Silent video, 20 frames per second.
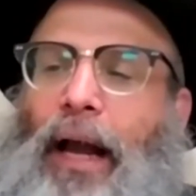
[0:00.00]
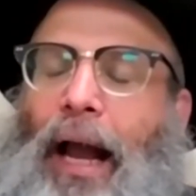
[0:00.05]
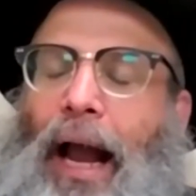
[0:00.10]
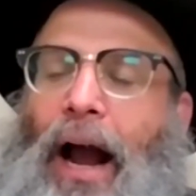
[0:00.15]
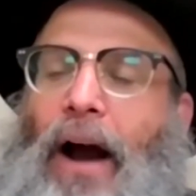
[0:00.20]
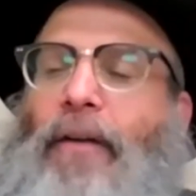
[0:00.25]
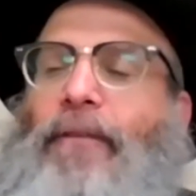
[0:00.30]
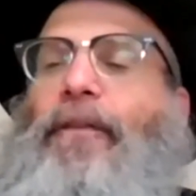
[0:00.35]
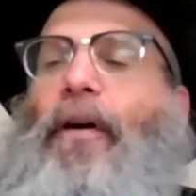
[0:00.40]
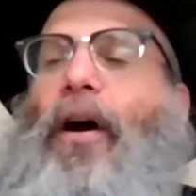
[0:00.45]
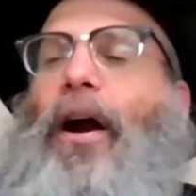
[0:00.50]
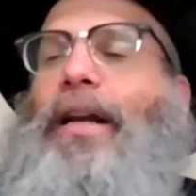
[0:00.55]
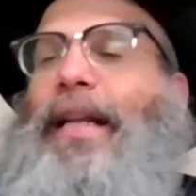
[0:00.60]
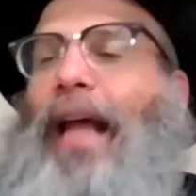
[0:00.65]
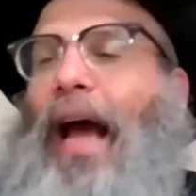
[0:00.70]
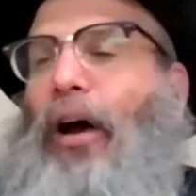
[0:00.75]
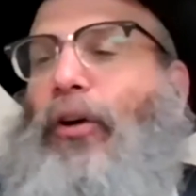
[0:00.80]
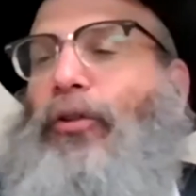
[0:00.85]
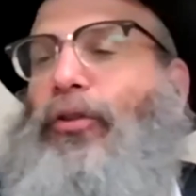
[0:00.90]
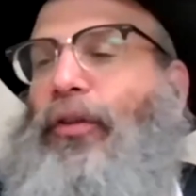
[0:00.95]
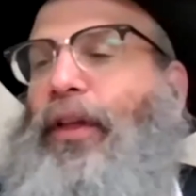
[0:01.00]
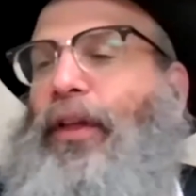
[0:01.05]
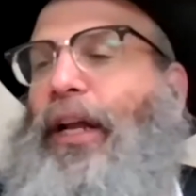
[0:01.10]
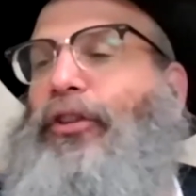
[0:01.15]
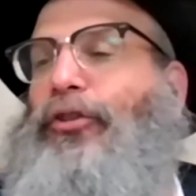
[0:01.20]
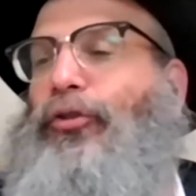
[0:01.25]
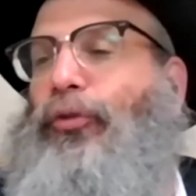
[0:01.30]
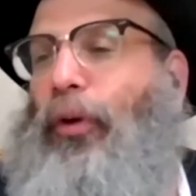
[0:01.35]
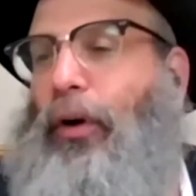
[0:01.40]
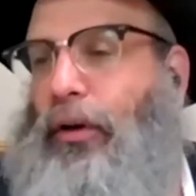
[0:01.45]
How far down do they
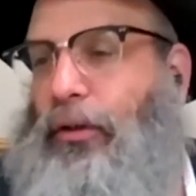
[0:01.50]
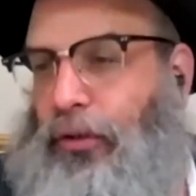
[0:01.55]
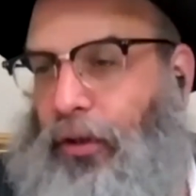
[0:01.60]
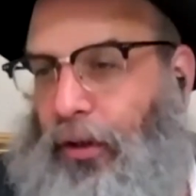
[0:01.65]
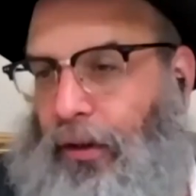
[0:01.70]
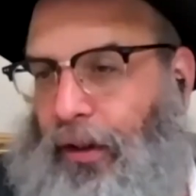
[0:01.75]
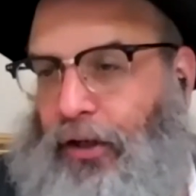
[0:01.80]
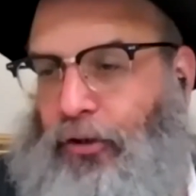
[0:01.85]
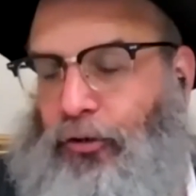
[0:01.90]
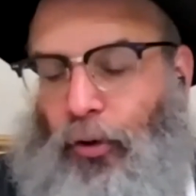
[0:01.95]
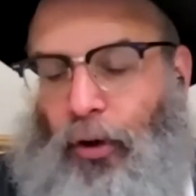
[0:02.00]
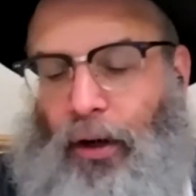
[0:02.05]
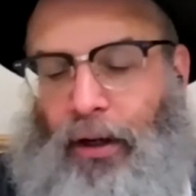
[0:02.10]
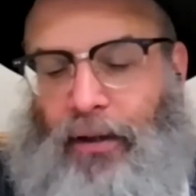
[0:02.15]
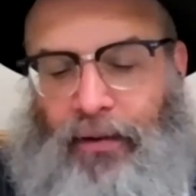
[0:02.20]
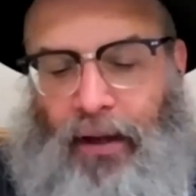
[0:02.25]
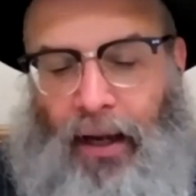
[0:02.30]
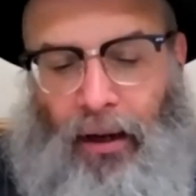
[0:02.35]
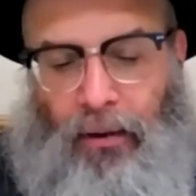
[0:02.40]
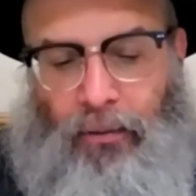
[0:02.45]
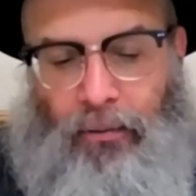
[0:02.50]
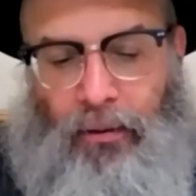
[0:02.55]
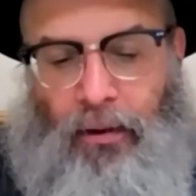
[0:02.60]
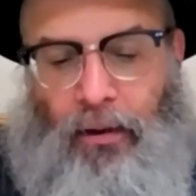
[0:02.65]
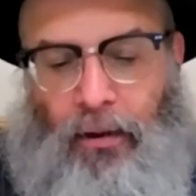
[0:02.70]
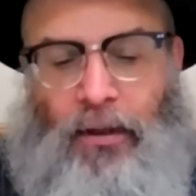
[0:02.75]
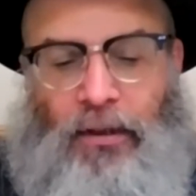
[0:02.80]
draw do they draw it down?